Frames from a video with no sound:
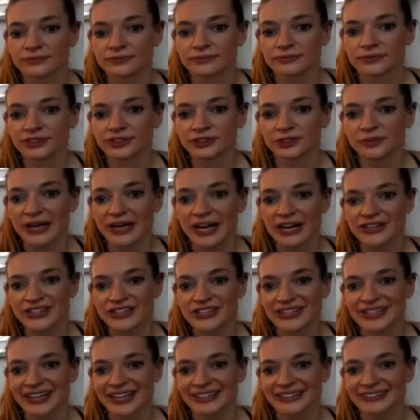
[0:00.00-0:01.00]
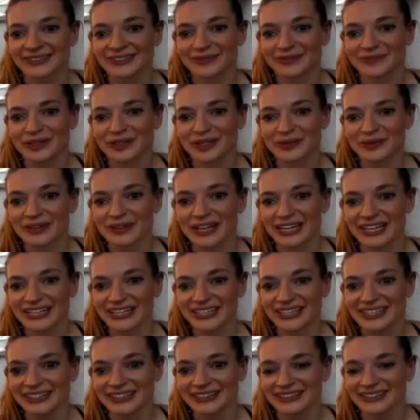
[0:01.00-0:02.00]
So imagine that you're a
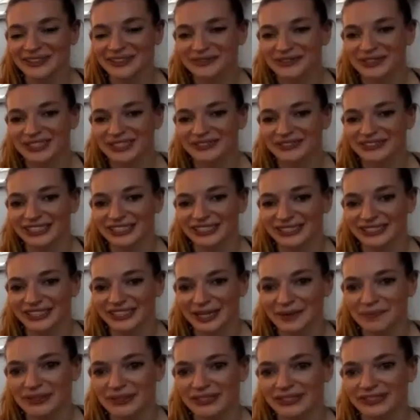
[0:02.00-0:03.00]
mermaid at the front of a ship